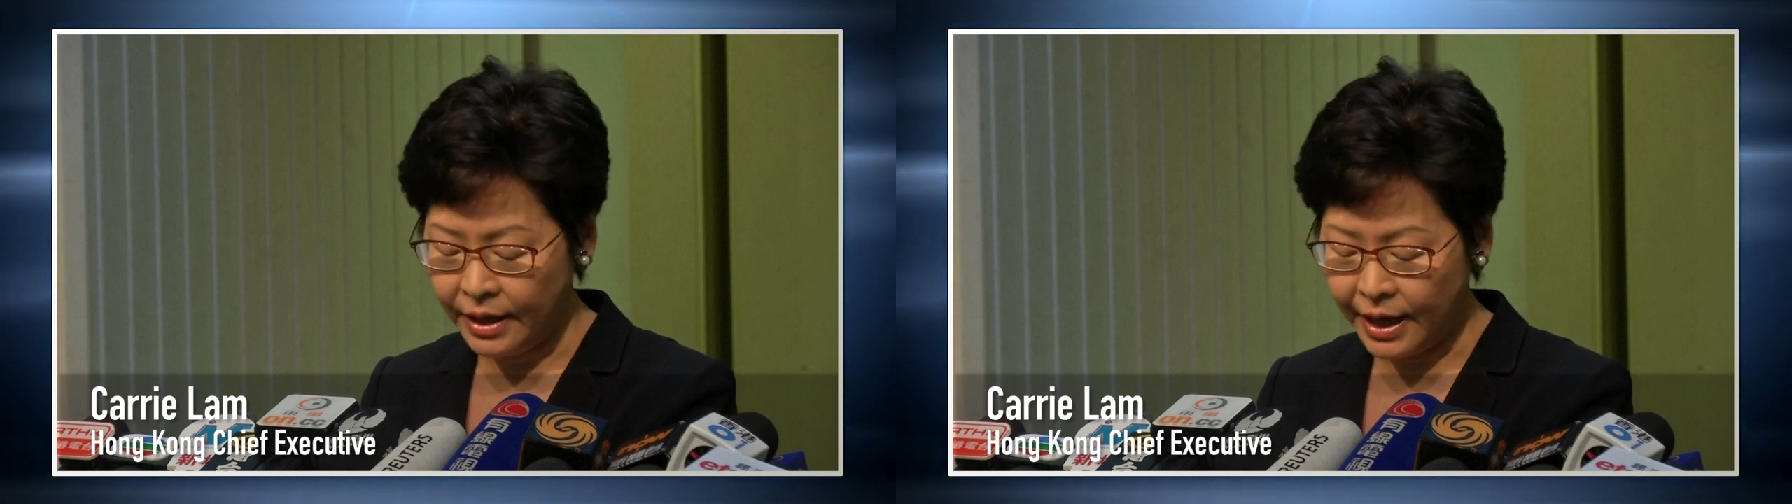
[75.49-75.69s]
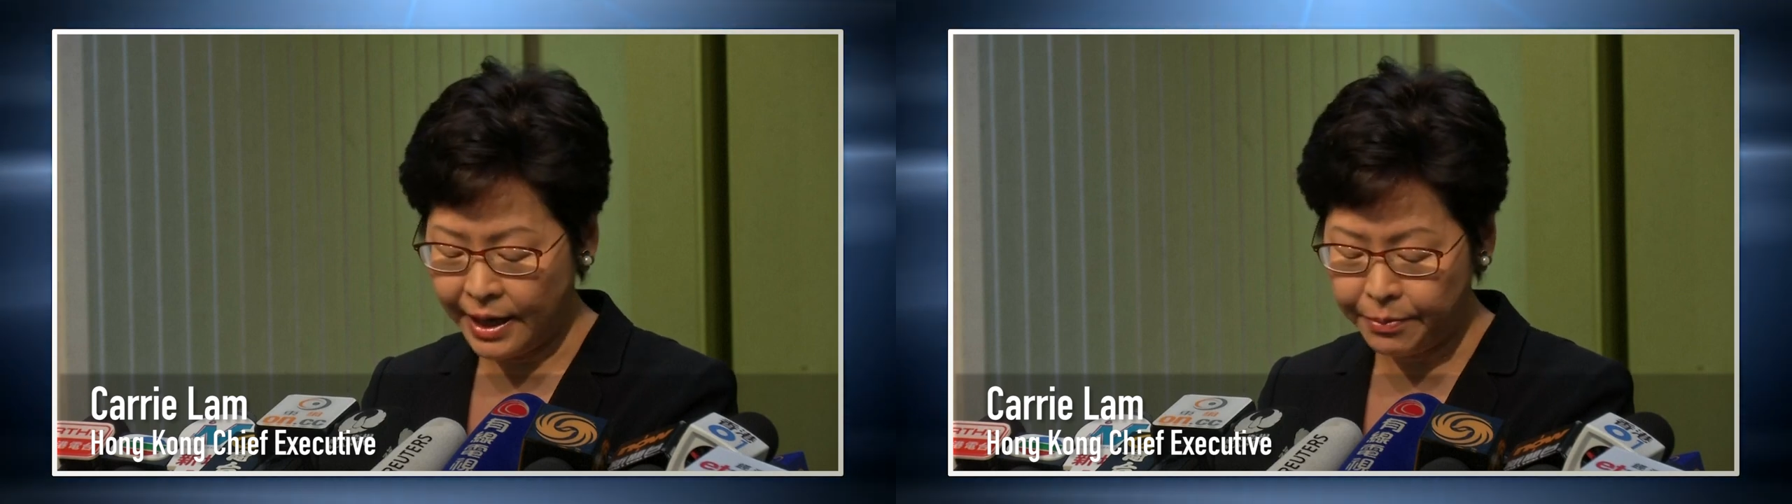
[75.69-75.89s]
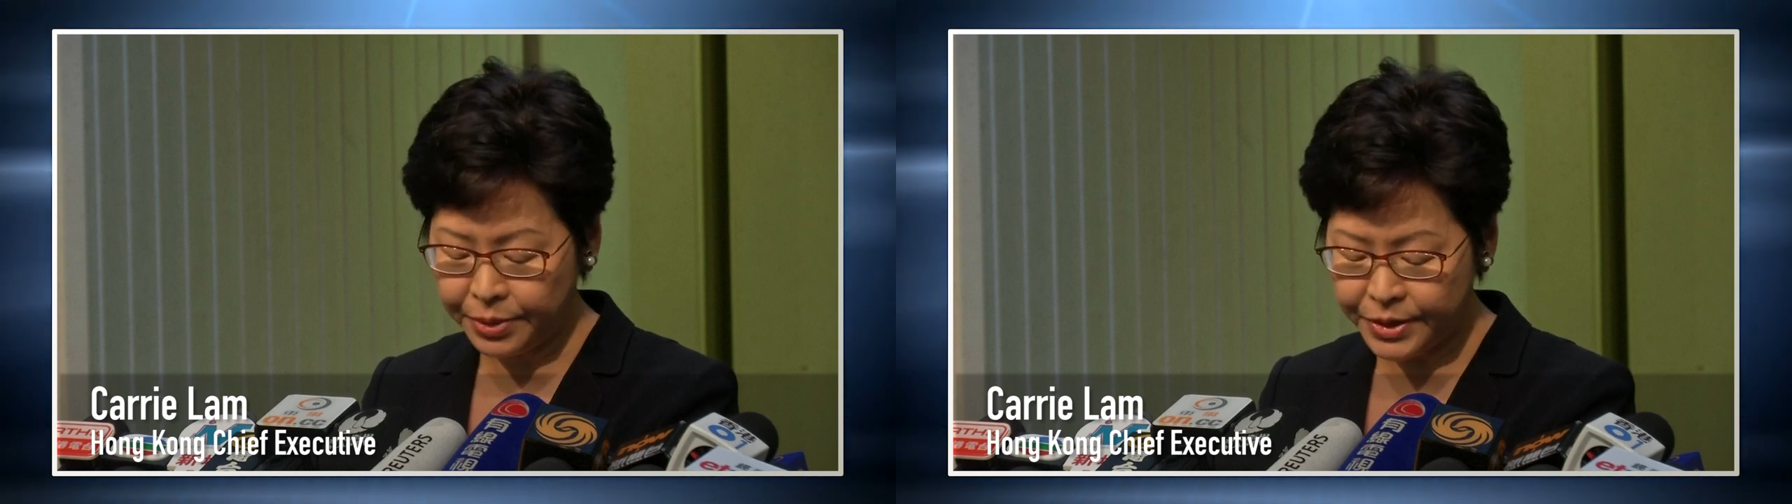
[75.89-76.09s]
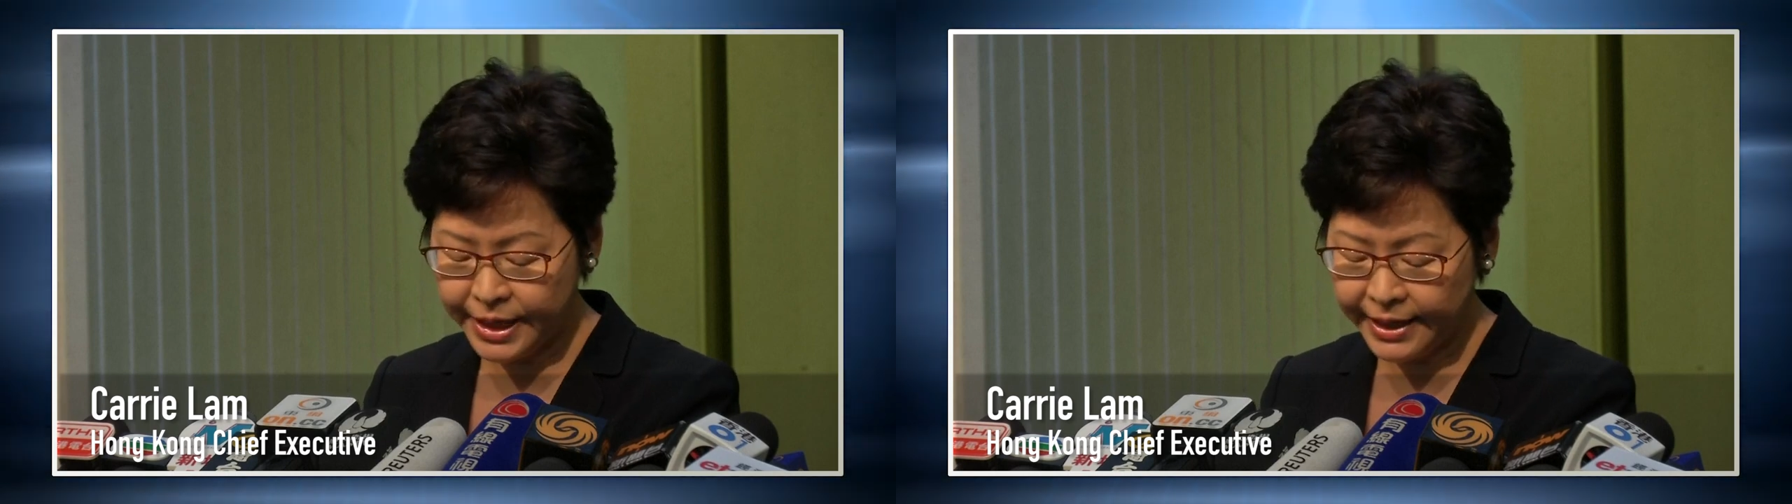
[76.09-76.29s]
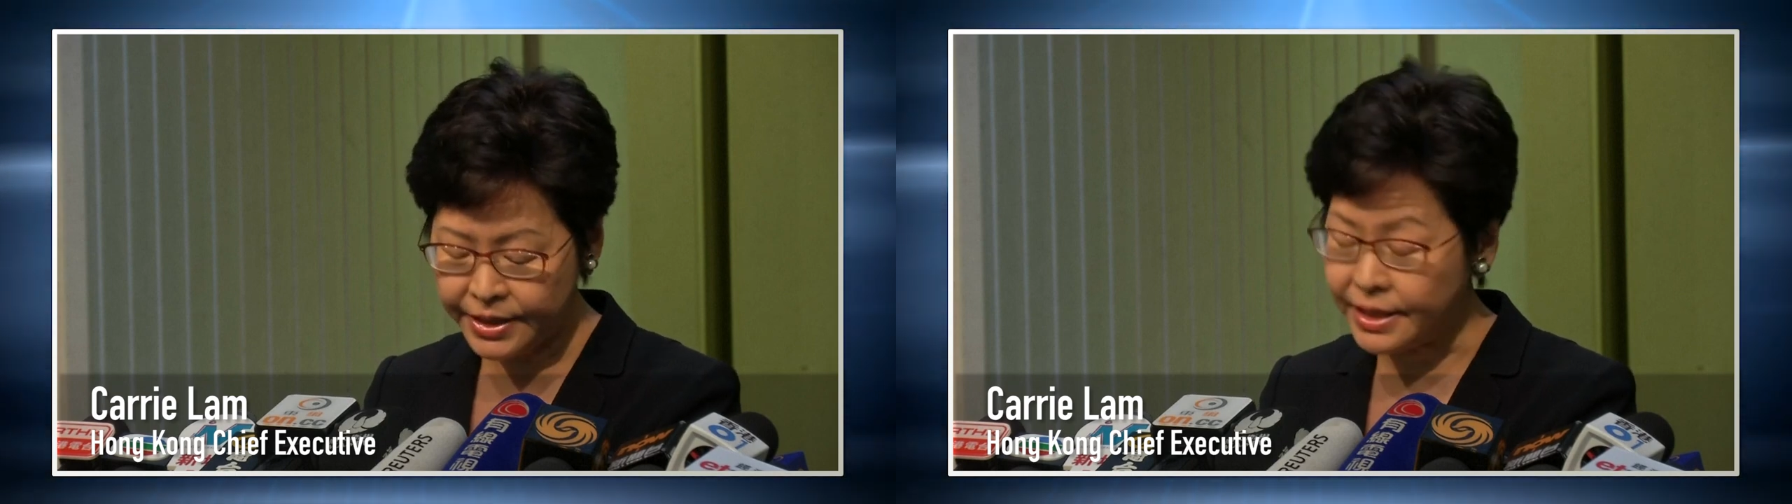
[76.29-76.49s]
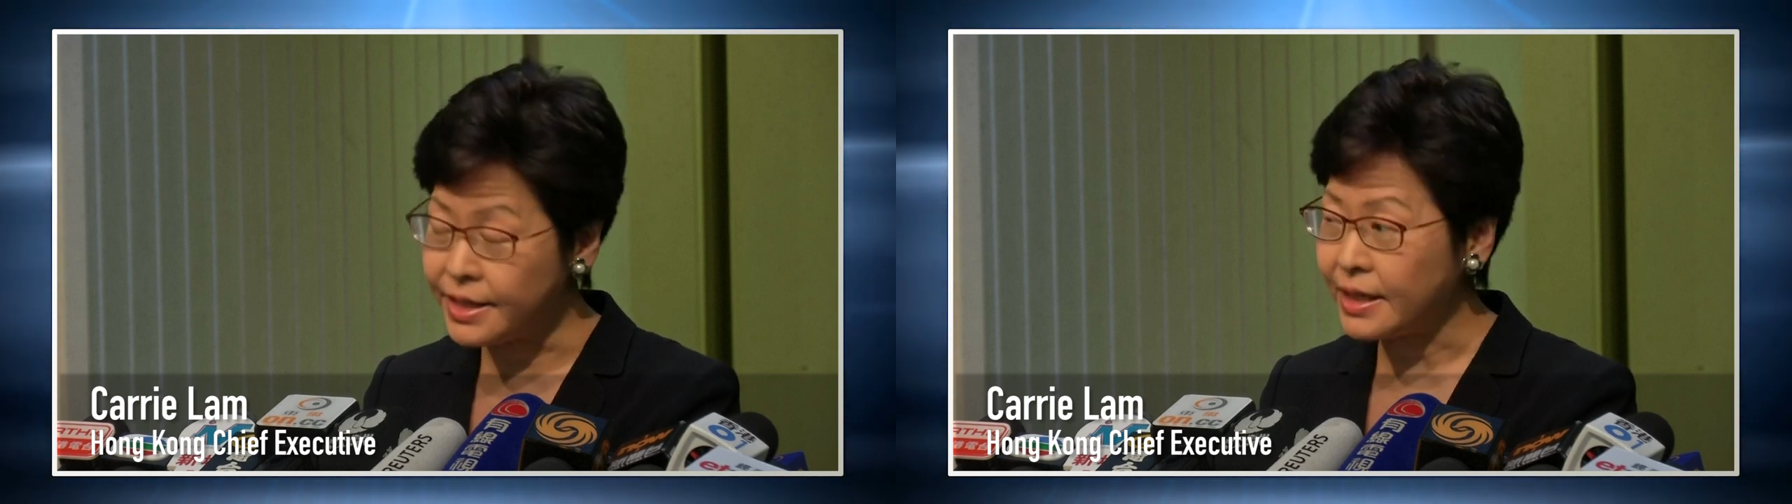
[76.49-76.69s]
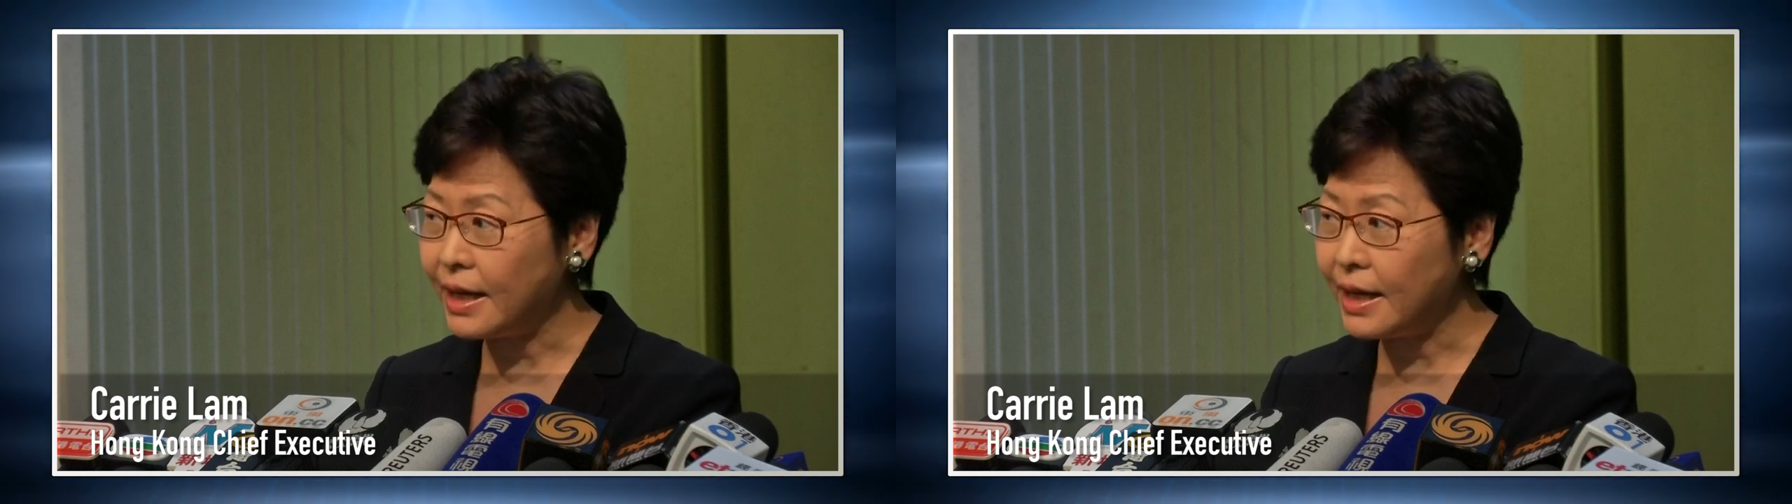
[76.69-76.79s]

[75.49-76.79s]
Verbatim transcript: are protected